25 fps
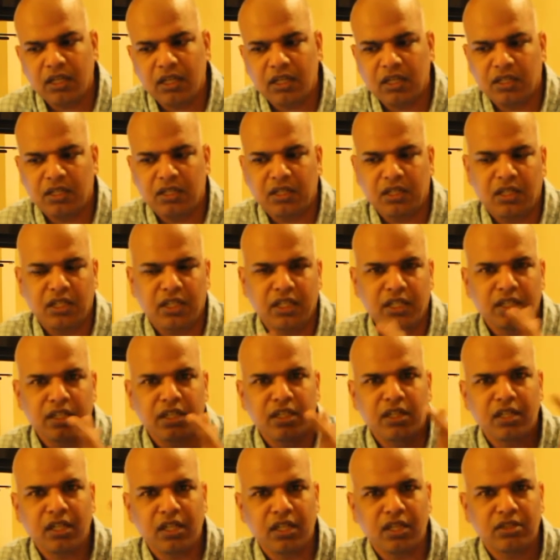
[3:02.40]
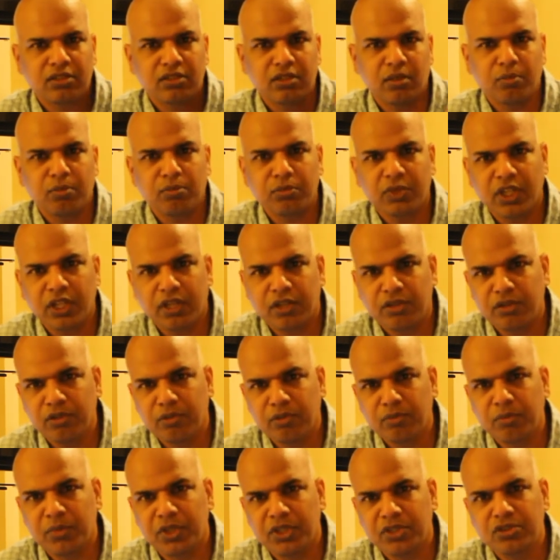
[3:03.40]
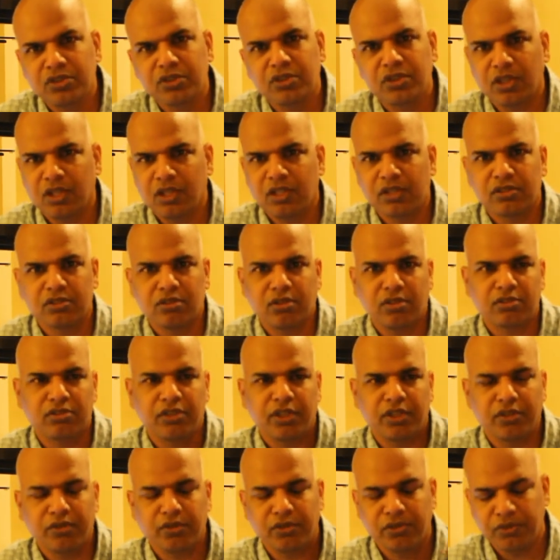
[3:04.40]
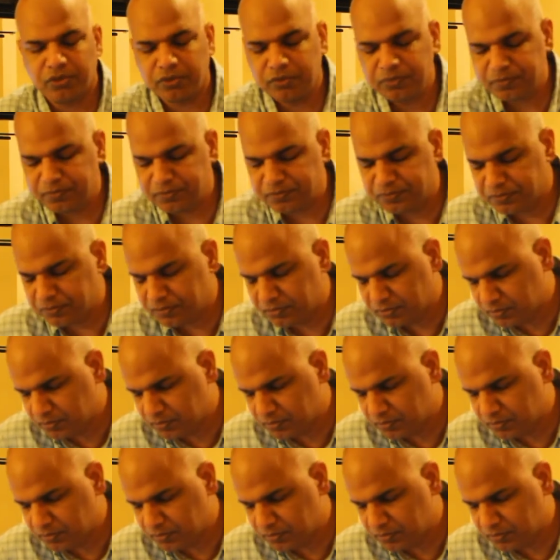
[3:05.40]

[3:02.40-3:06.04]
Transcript: LinkedIn, some they are doing bench sales also, I don't know.